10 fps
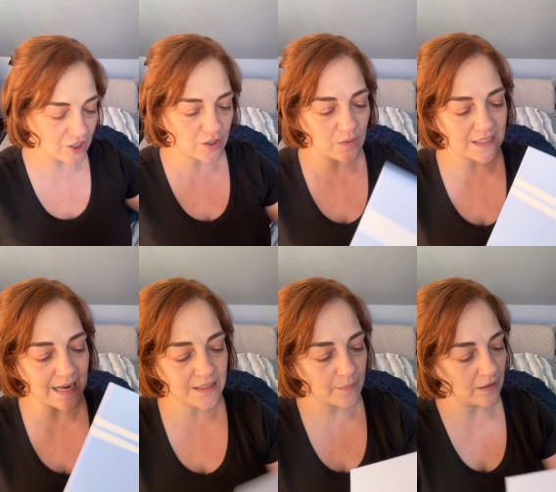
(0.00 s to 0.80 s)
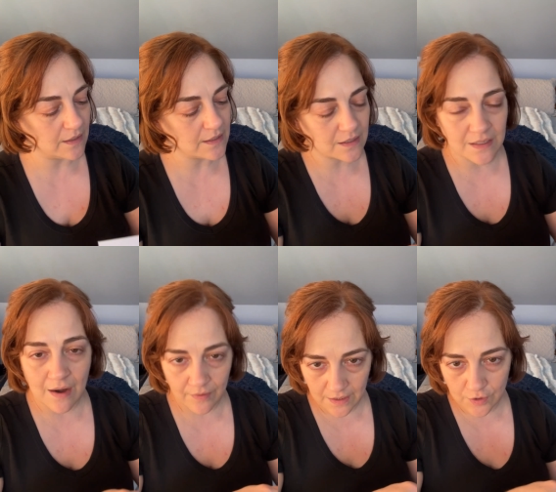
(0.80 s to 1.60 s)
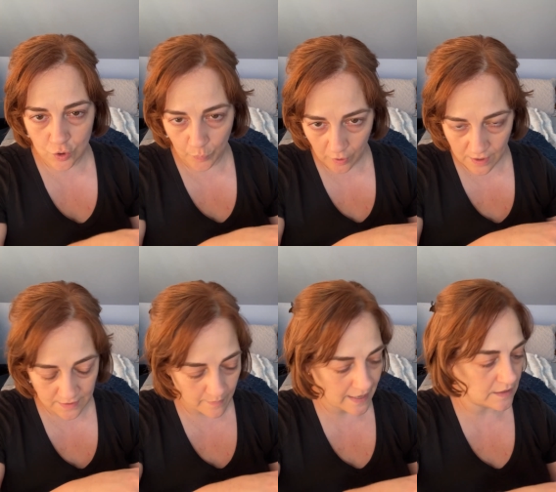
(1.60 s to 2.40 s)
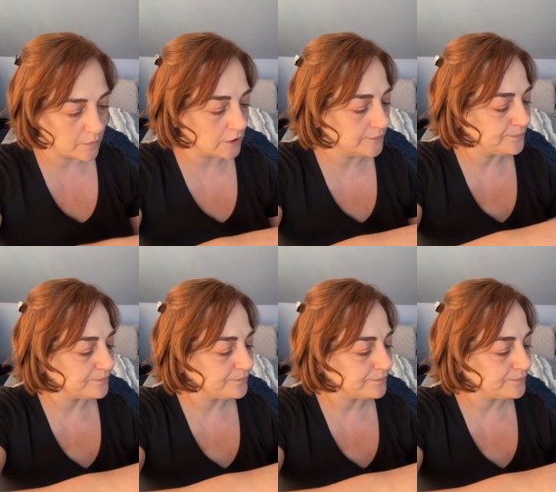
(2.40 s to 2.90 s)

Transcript: That's what's nice about these, because everything is super customizable.